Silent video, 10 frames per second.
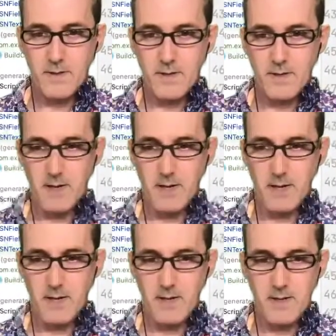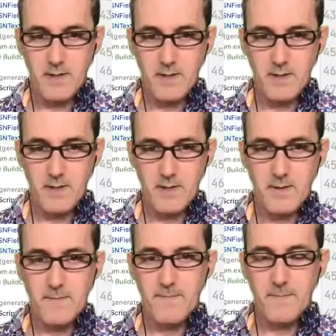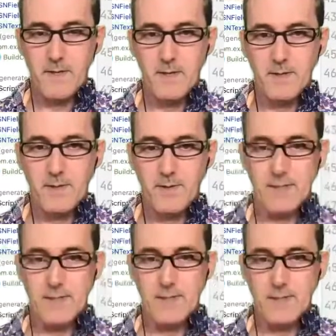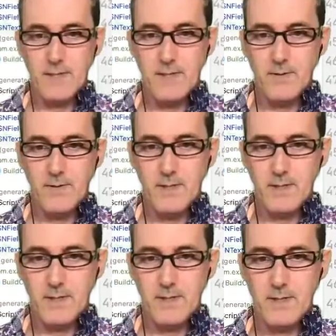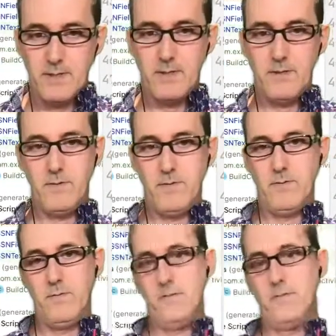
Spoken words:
Okay. So this isn't going to do anything to.